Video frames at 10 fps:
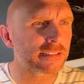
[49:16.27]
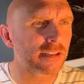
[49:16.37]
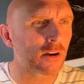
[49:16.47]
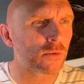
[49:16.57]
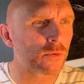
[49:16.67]

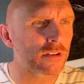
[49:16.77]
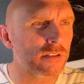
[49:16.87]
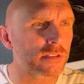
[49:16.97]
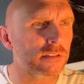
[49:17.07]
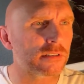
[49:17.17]
Artwork.
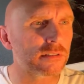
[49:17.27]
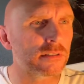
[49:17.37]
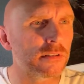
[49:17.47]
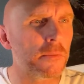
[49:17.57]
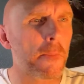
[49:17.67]

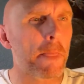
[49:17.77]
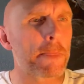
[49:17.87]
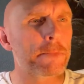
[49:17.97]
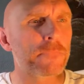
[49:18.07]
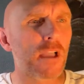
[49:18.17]

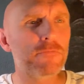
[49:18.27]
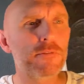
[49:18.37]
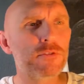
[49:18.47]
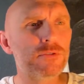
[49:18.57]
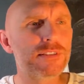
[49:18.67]
I'm
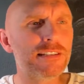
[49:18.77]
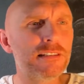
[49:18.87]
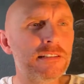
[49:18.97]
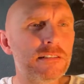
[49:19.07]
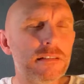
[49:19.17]
from New
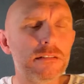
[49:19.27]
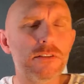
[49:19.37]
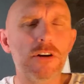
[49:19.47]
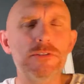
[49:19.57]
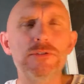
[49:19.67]
Zealand.
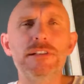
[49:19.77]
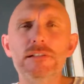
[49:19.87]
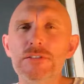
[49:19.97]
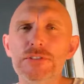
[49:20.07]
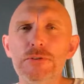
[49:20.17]
Oh, New
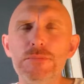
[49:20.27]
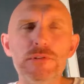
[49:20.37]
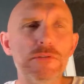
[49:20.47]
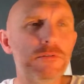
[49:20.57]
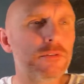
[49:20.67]
Zealand's so
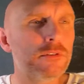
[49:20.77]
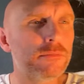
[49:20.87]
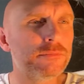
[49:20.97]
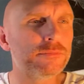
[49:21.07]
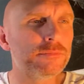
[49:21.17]
beautiful.